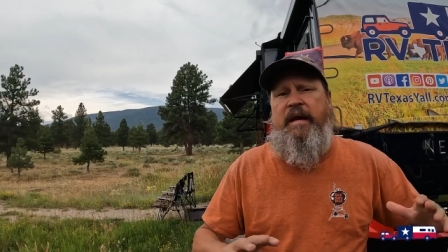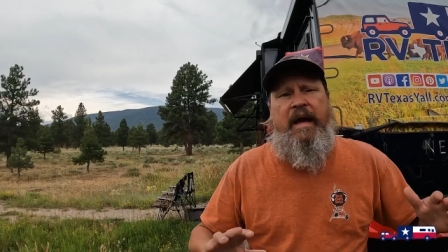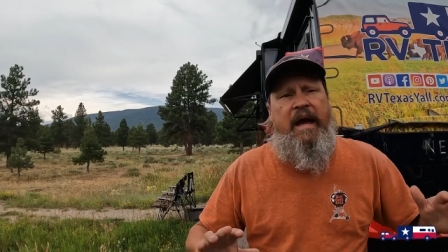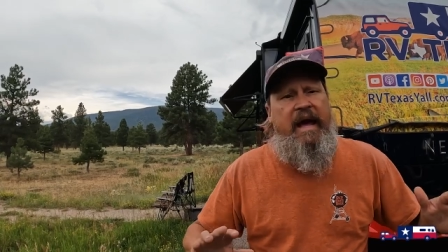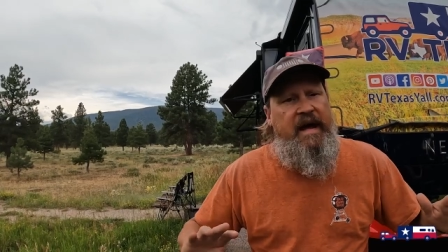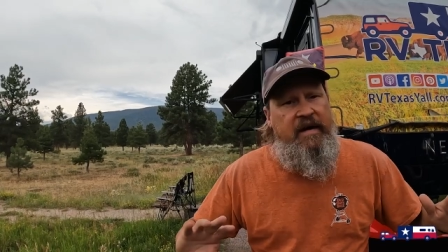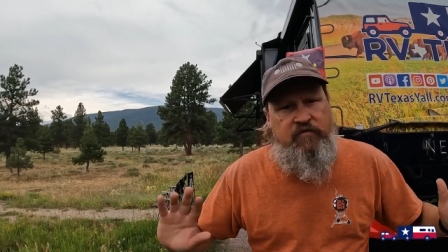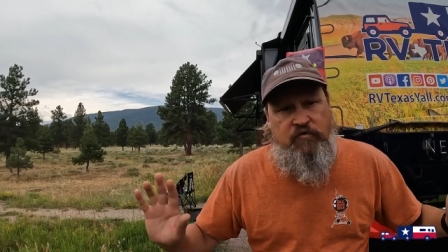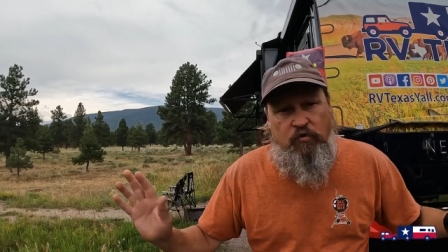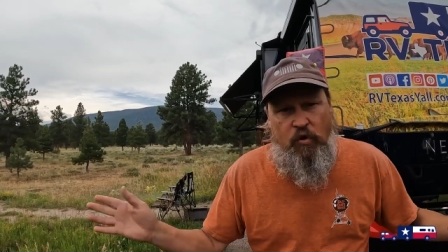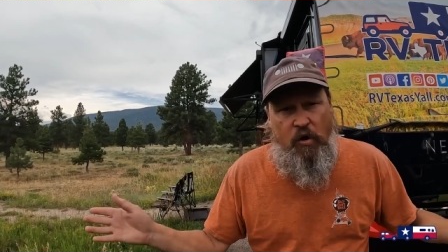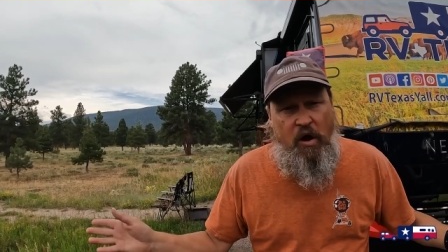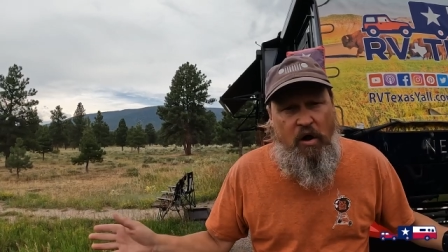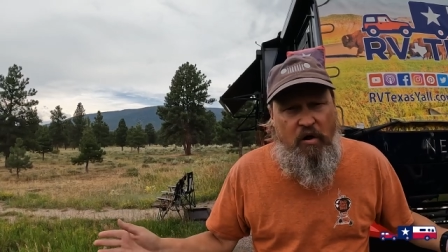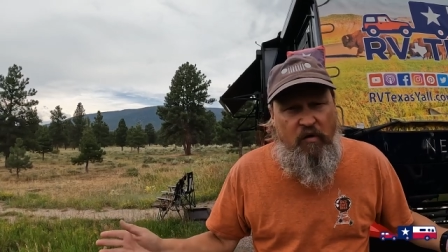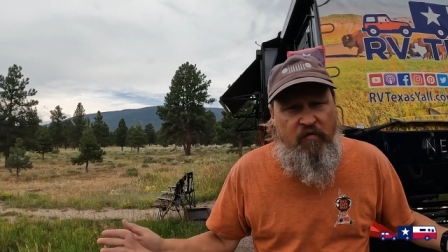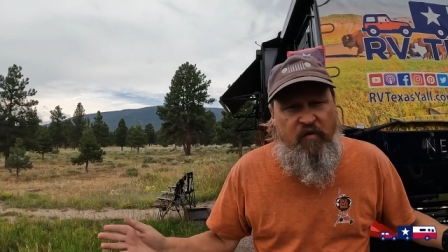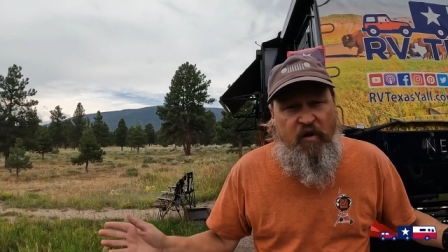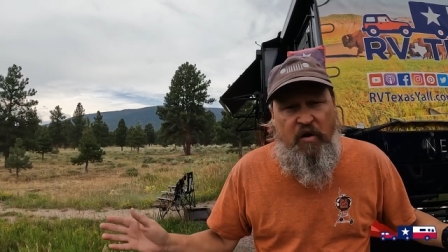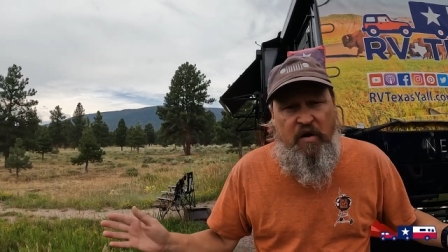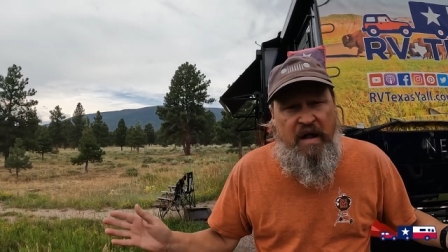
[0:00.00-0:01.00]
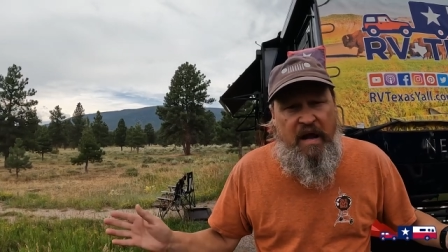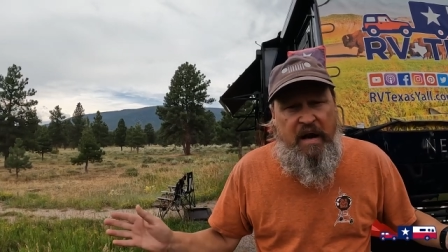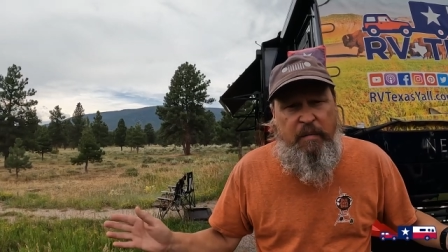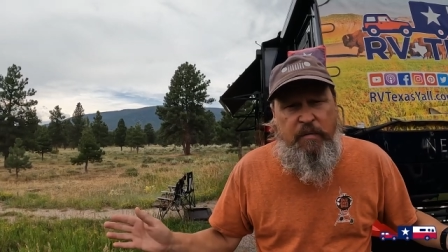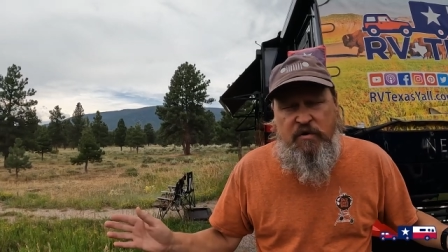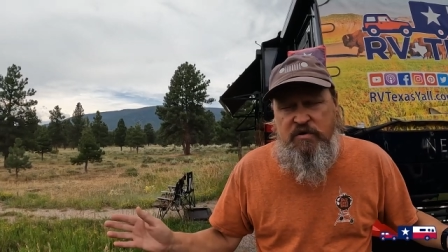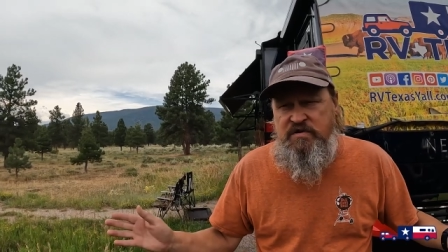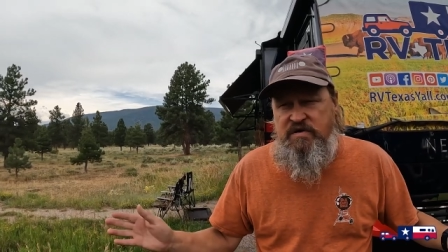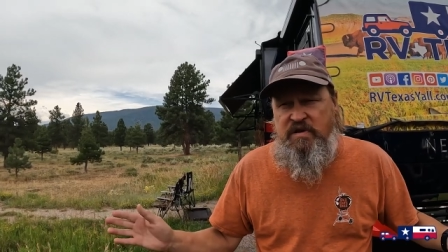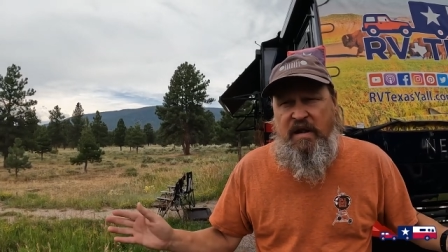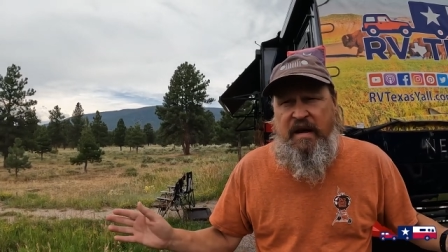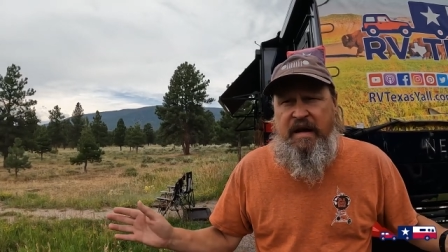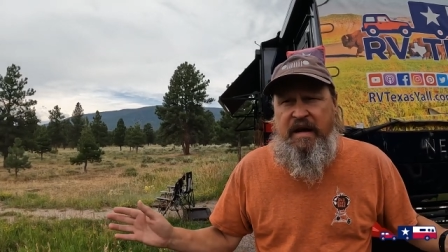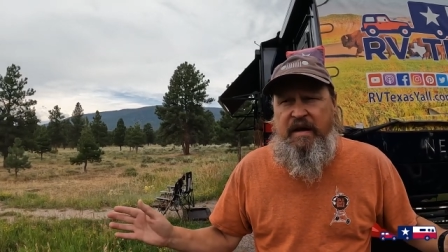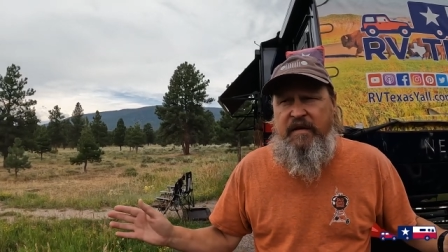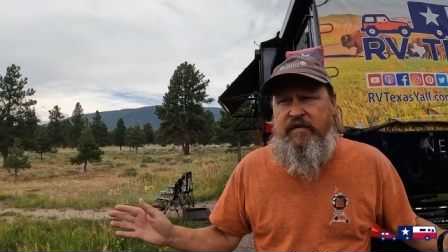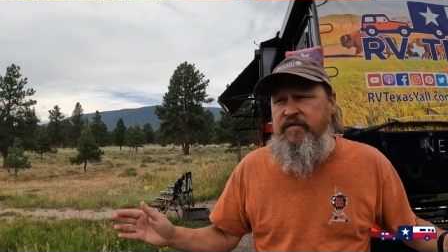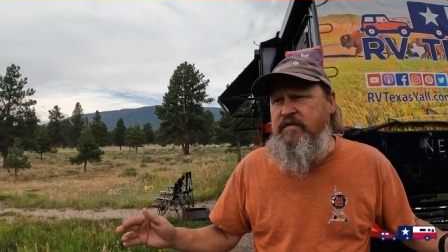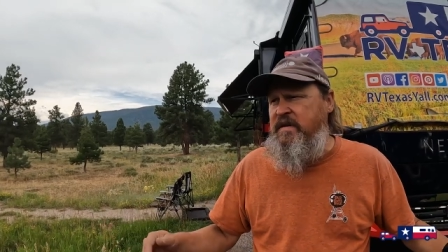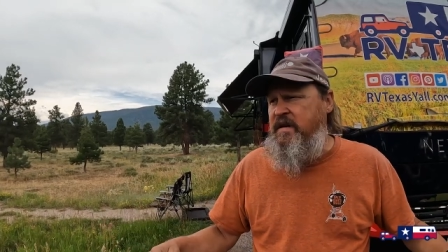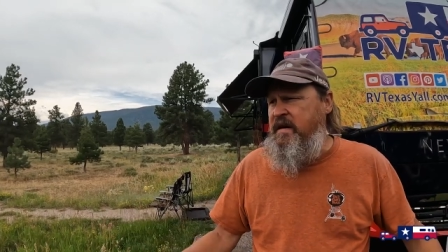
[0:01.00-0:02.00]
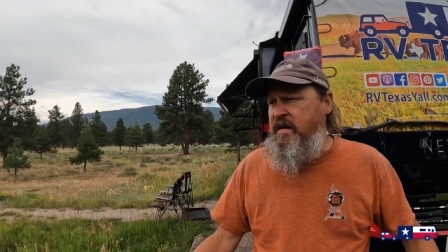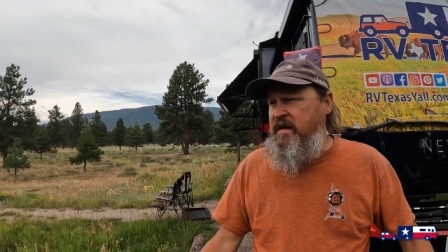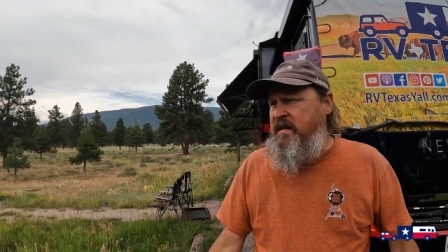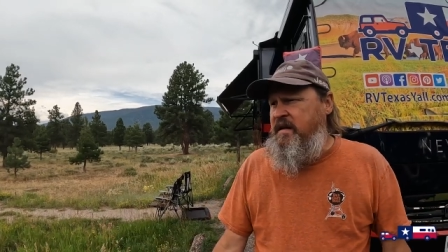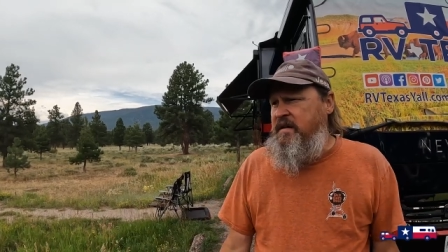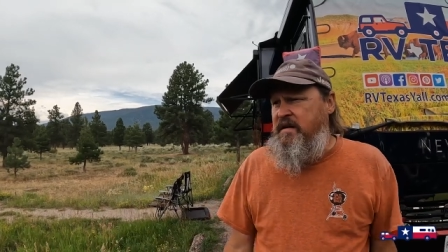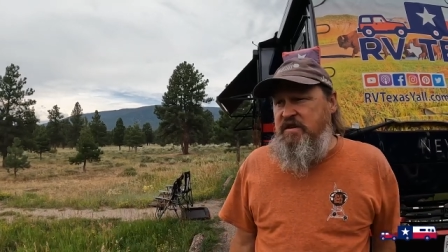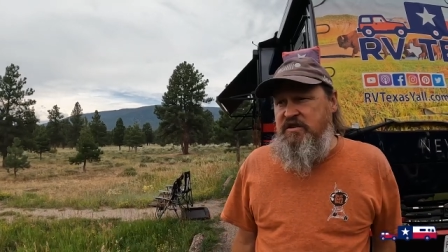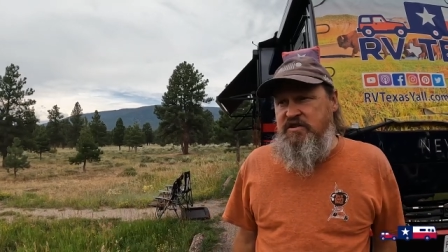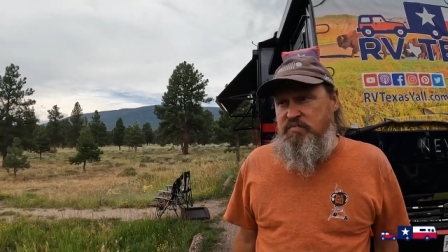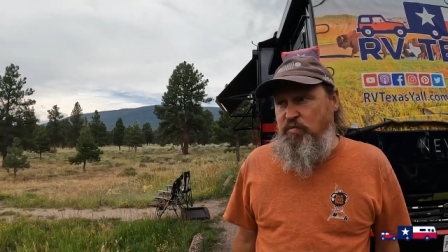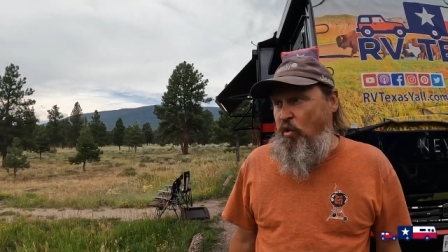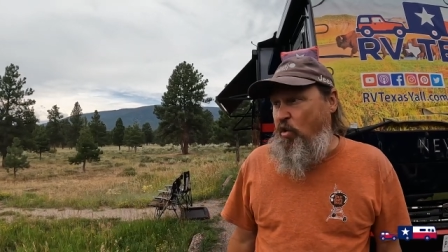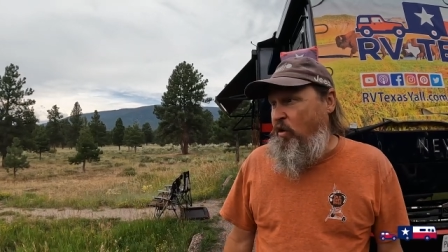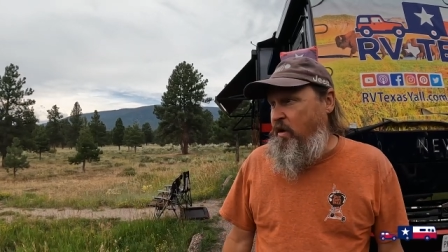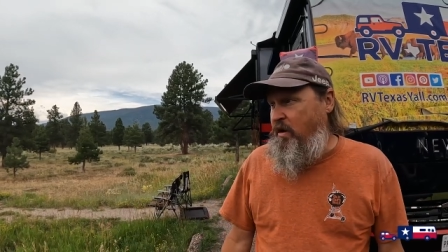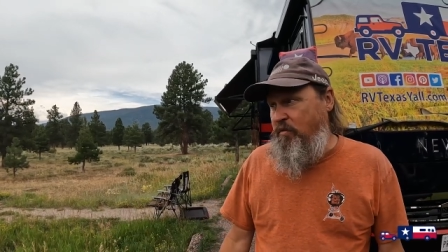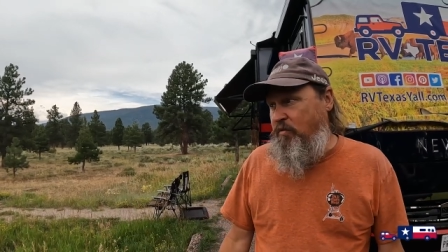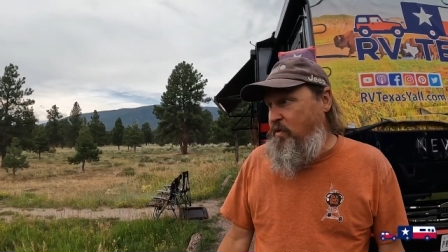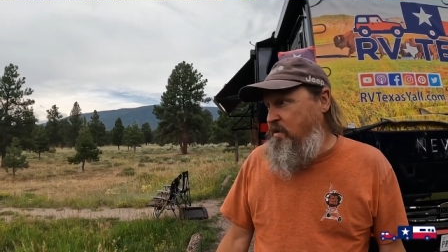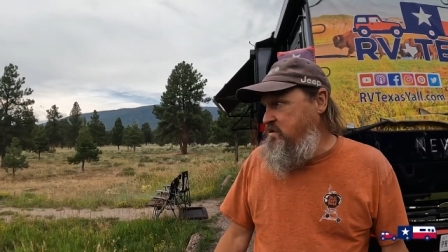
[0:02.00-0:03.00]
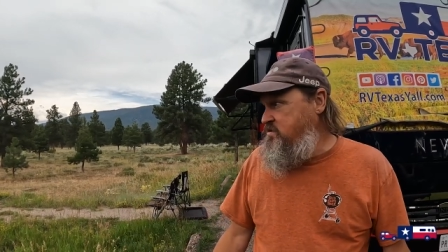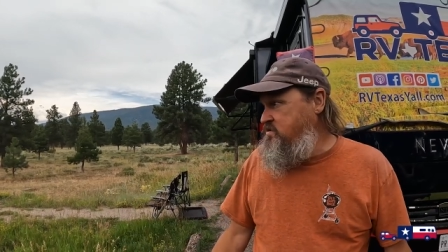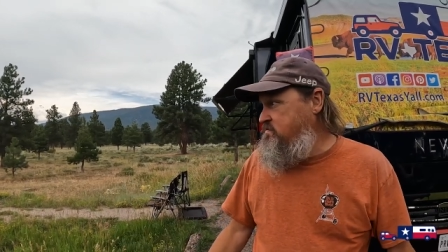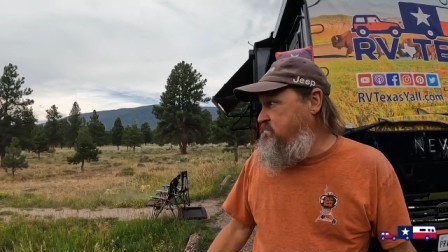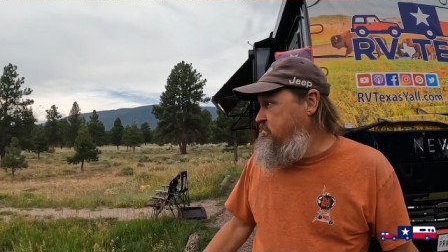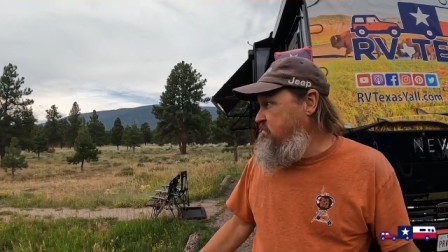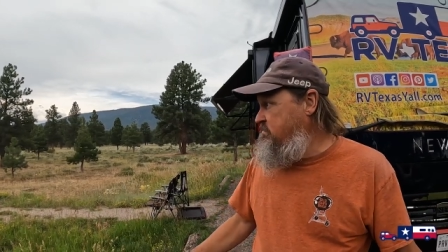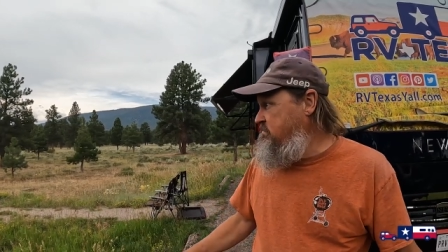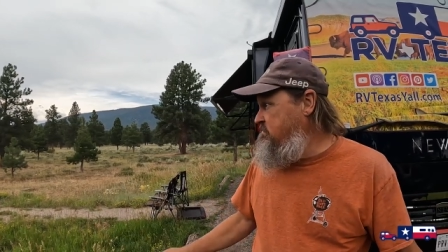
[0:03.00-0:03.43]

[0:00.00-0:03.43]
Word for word: after all of our neighbors left this morning, which